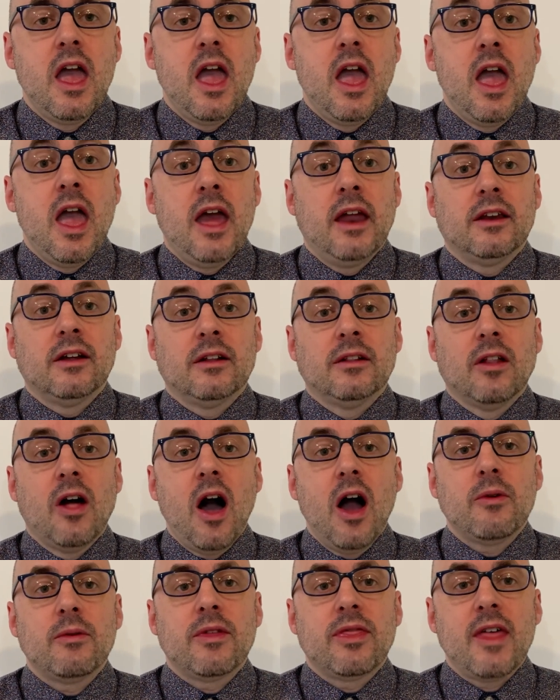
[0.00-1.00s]
And
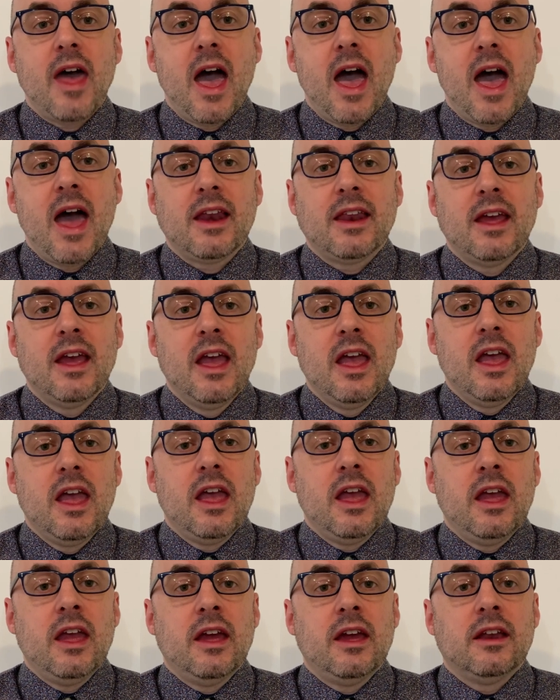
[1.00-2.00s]
along with that,
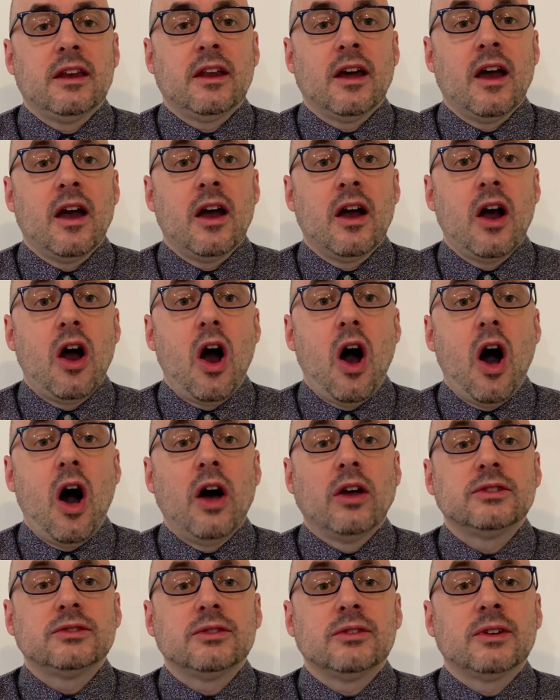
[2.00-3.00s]
it
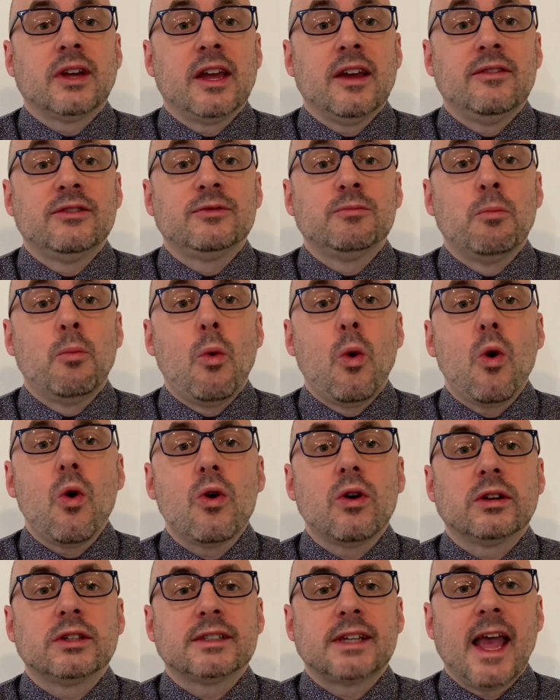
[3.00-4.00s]
also gives
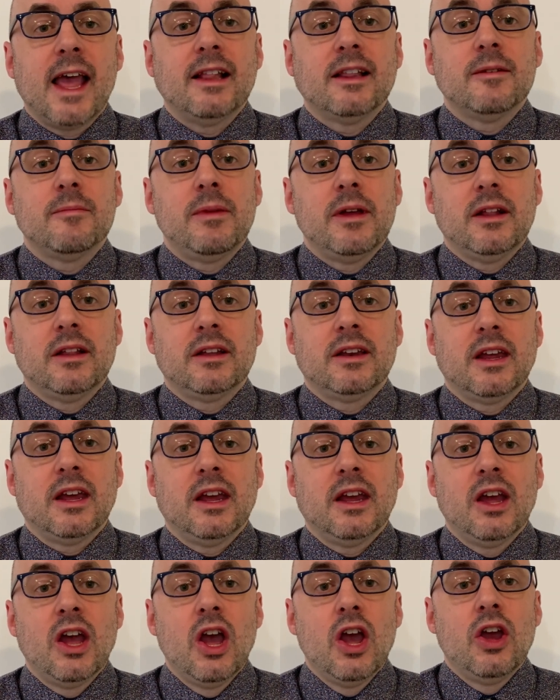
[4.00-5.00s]
more
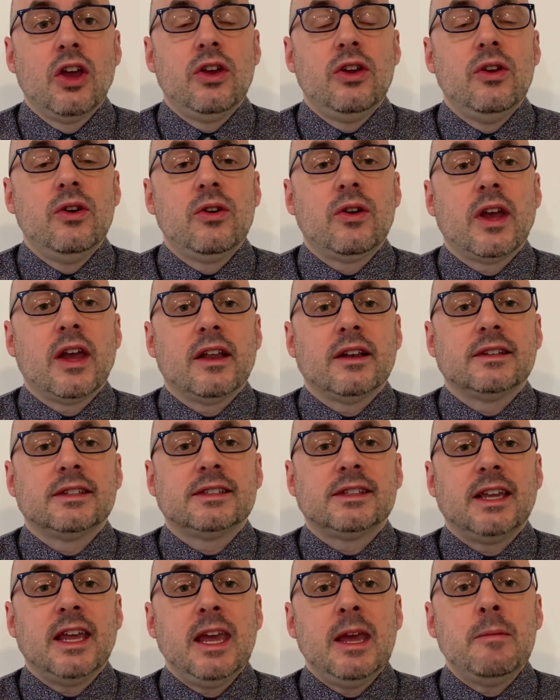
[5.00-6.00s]
scalability. You can
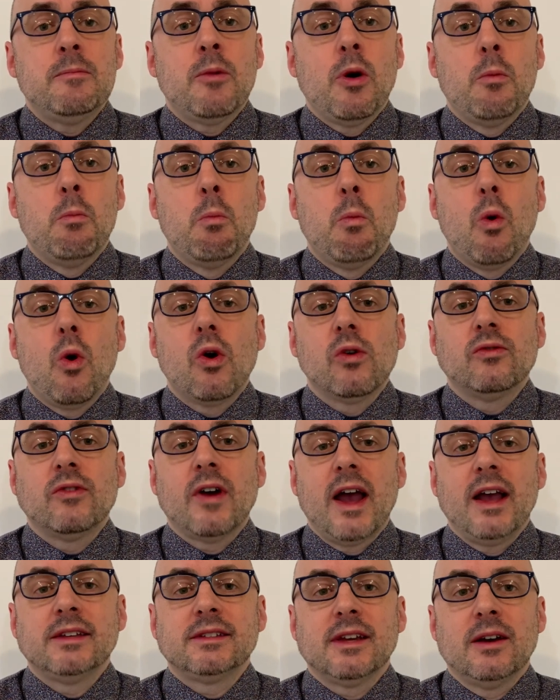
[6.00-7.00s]
steam more
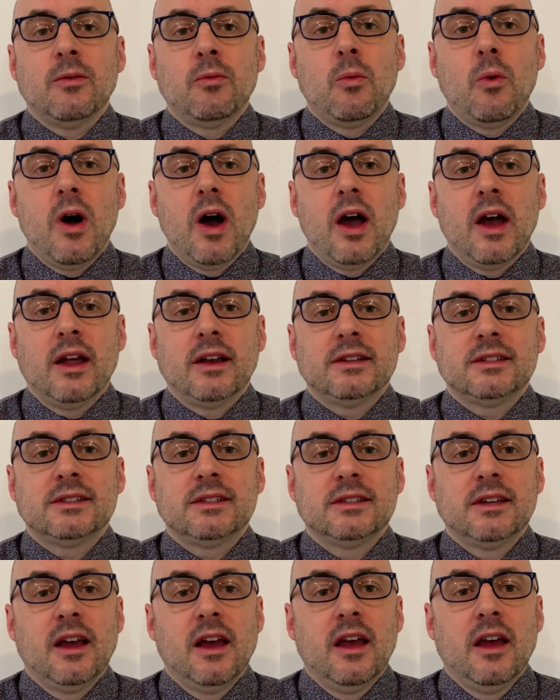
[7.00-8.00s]
rice at
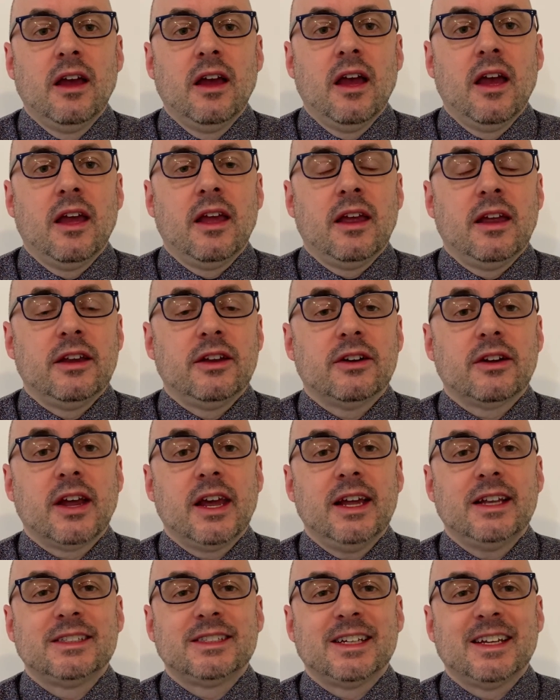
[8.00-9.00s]
once in your
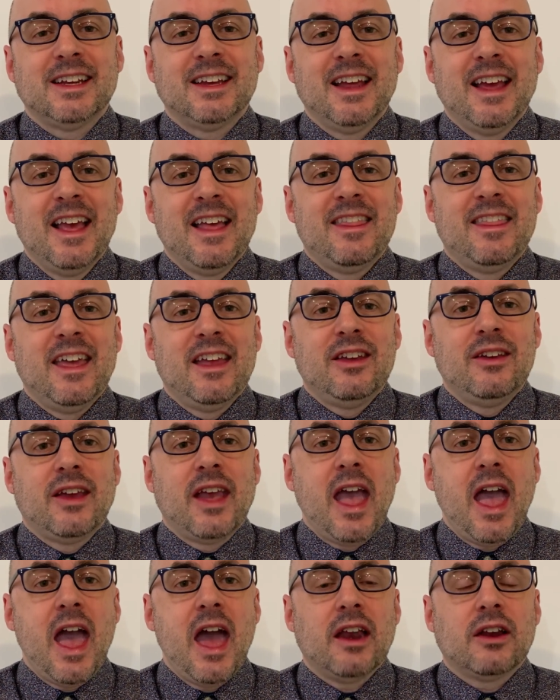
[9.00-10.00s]
kitchen than you
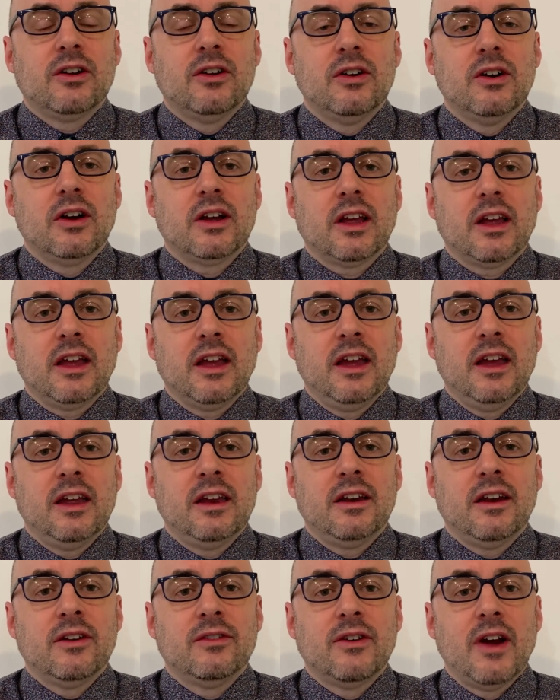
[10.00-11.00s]
can cook in
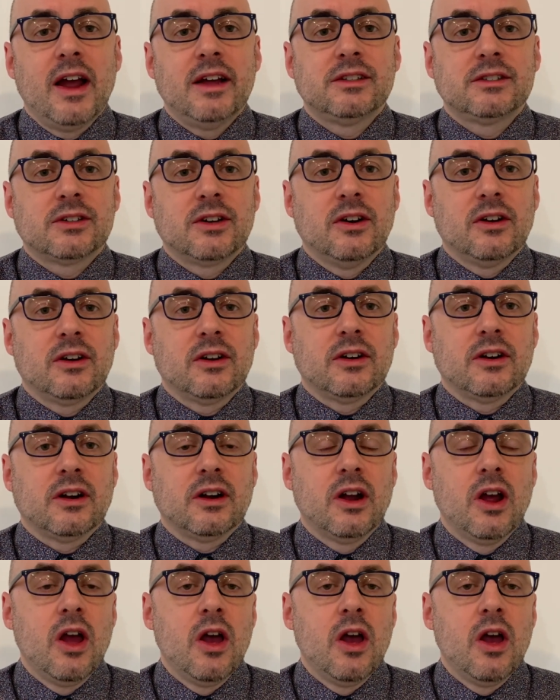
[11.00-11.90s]
a rice cooker.